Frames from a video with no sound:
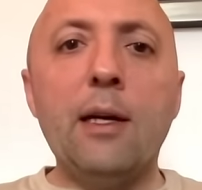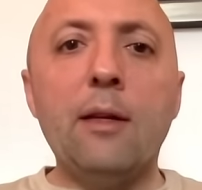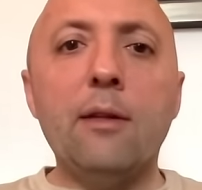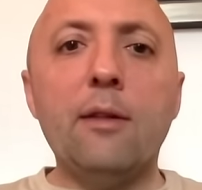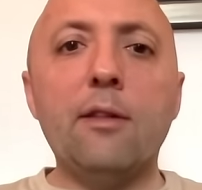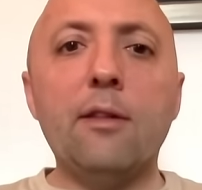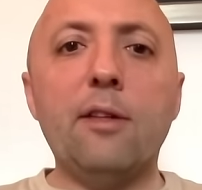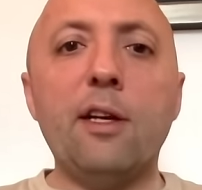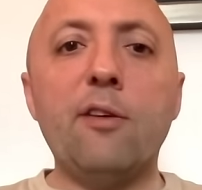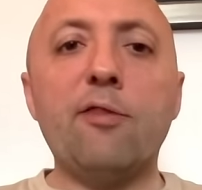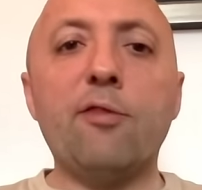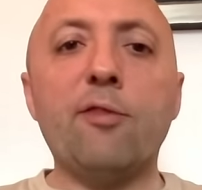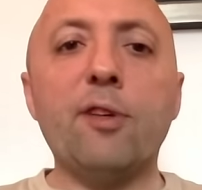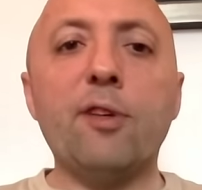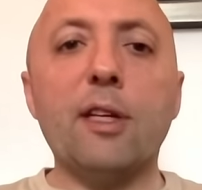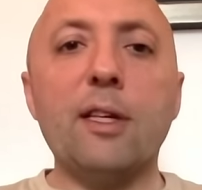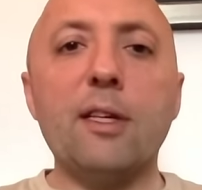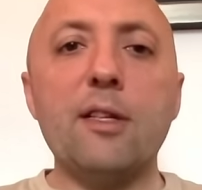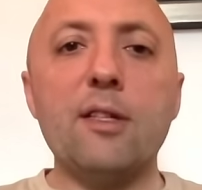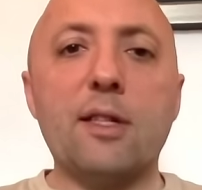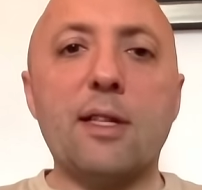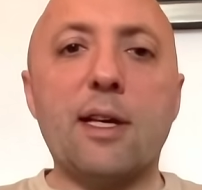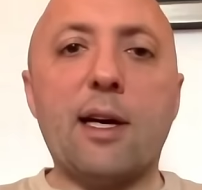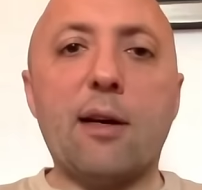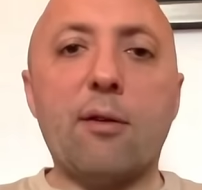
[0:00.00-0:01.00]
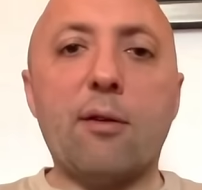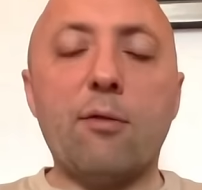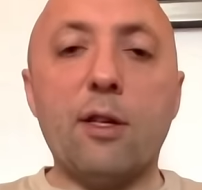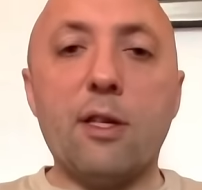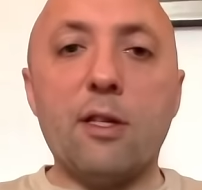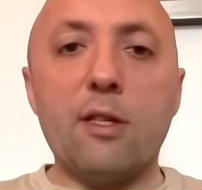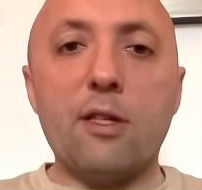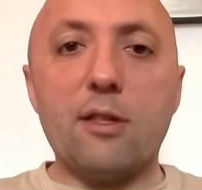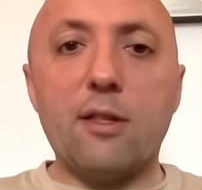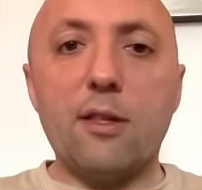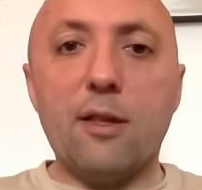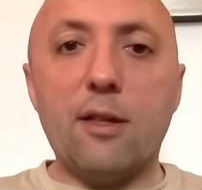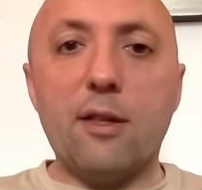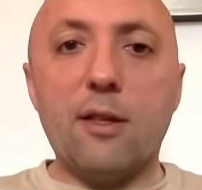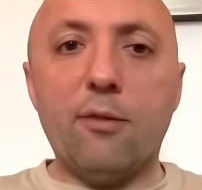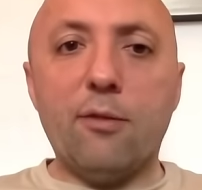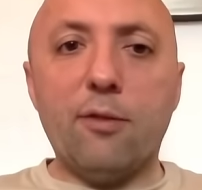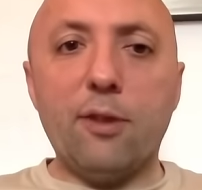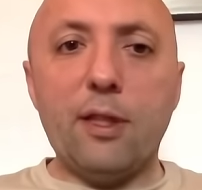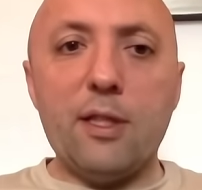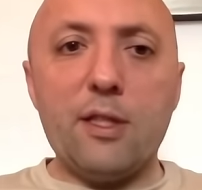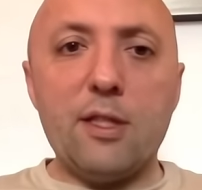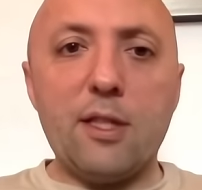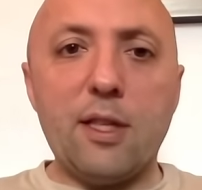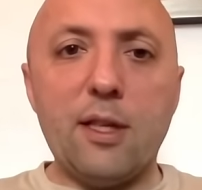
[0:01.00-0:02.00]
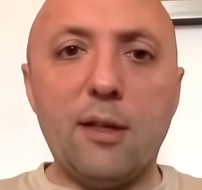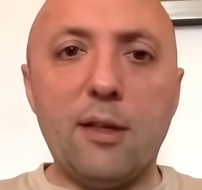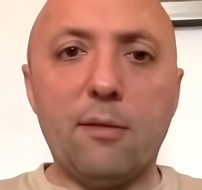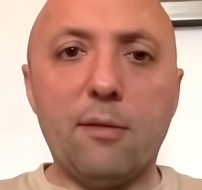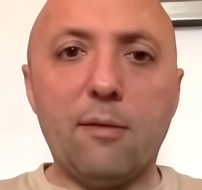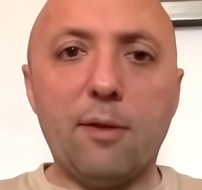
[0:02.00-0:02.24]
there definitely is that risk that if Leeds hit